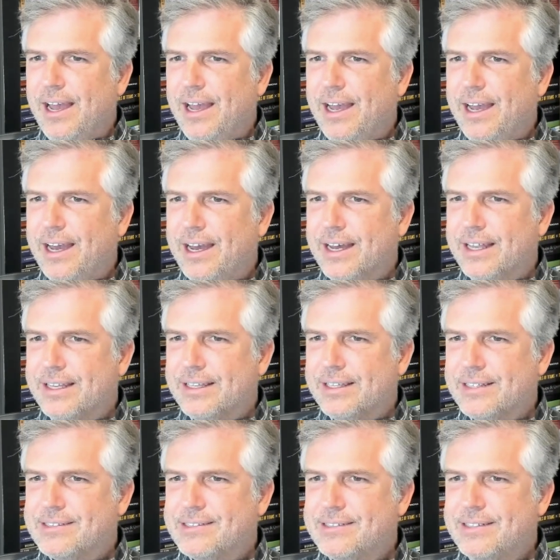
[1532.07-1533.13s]
And
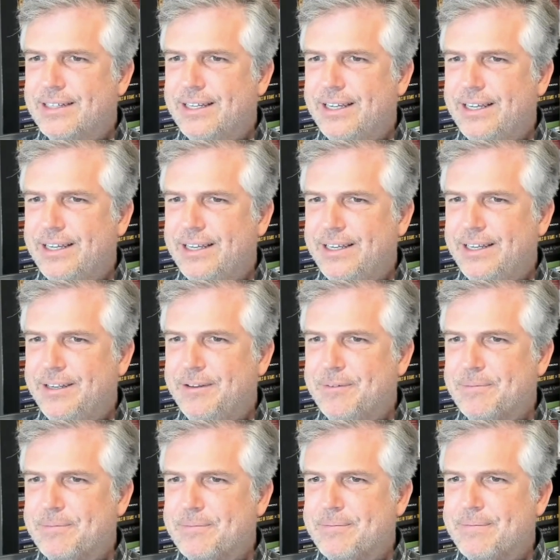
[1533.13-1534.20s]
let's
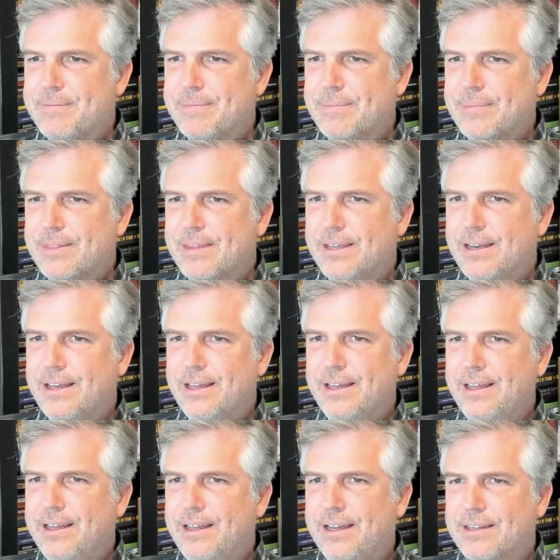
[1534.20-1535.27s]
see.
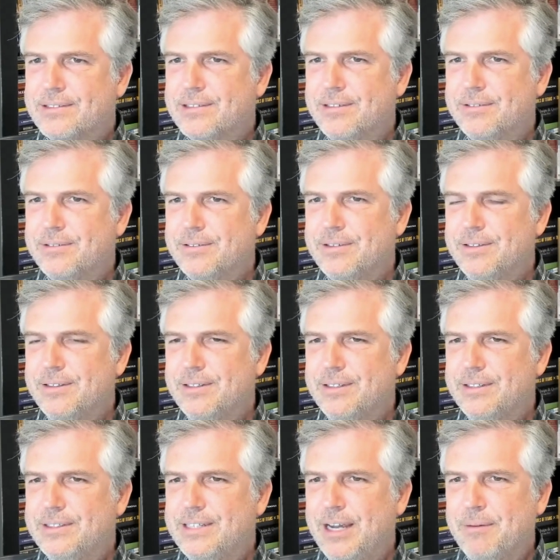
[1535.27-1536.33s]
Yeah, so
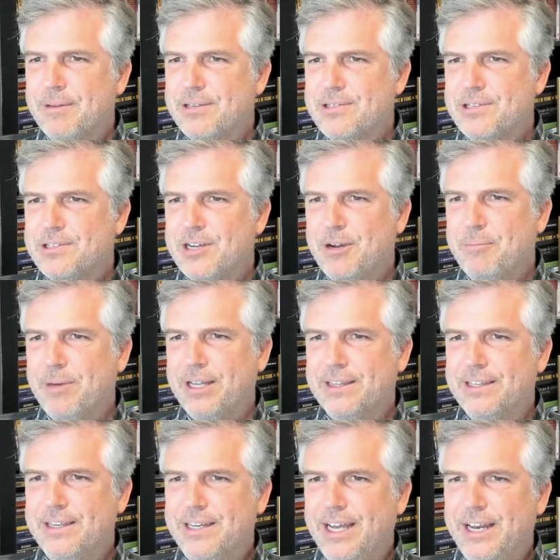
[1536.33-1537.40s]
Tamla is just talking
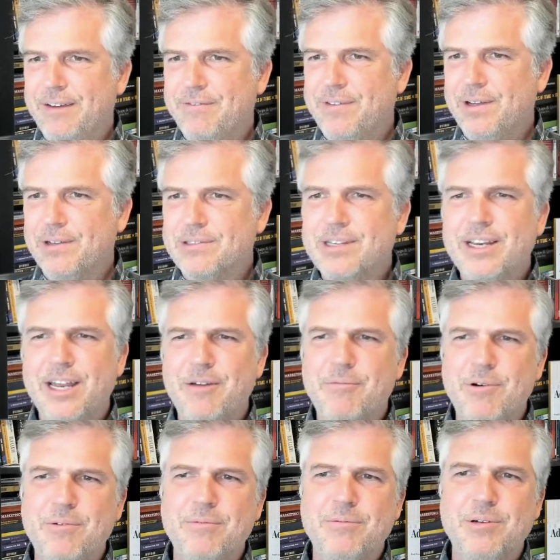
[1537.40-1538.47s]
about the data fields. And again,
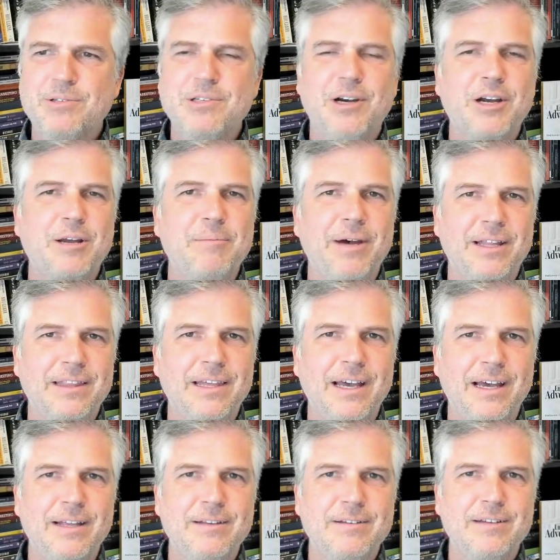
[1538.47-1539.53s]
we'll we'll talk about
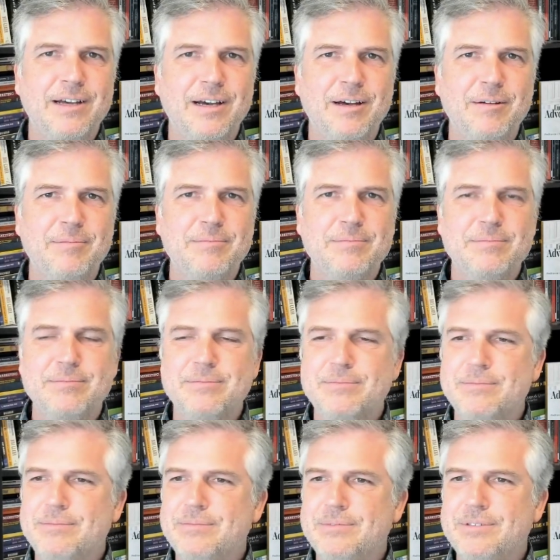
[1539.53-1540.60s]
that. Um,
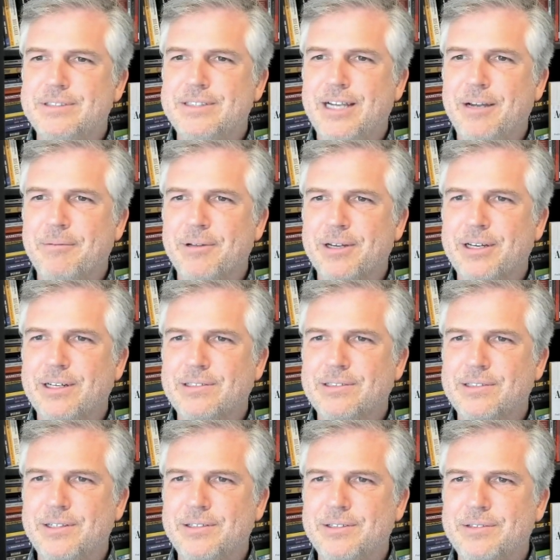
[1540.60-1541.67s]
Tama,
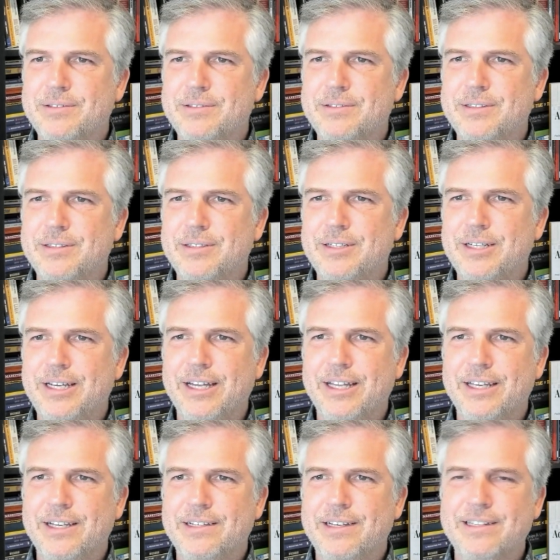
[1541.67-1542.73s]
because again,
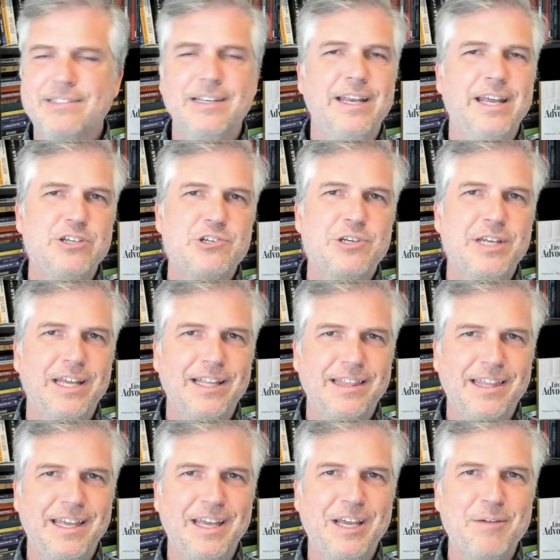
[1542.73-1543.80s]
it, it's an
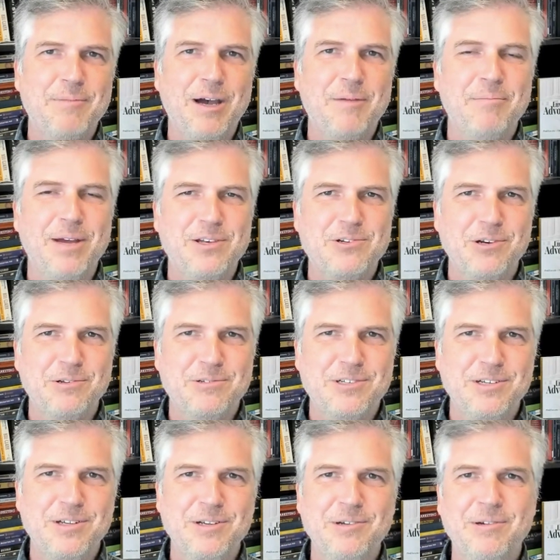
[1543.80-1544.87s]
interesting thing about Metro
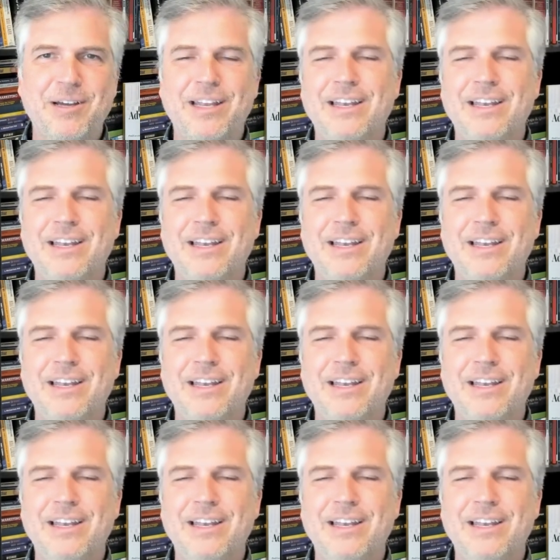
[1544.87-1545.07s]
2.